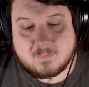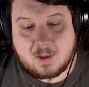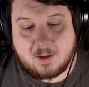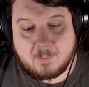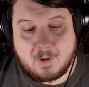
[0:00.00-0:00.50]

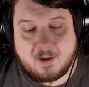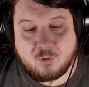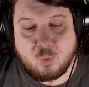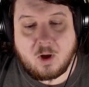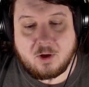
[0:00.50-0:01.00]
your money
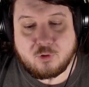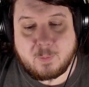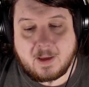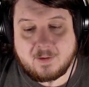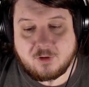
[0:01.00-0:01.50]
is well
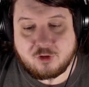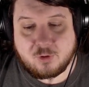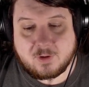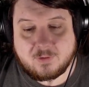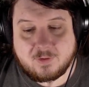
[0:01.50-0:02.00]
spent, as you
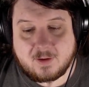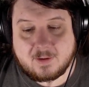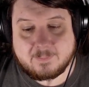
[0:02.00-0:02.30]
can see.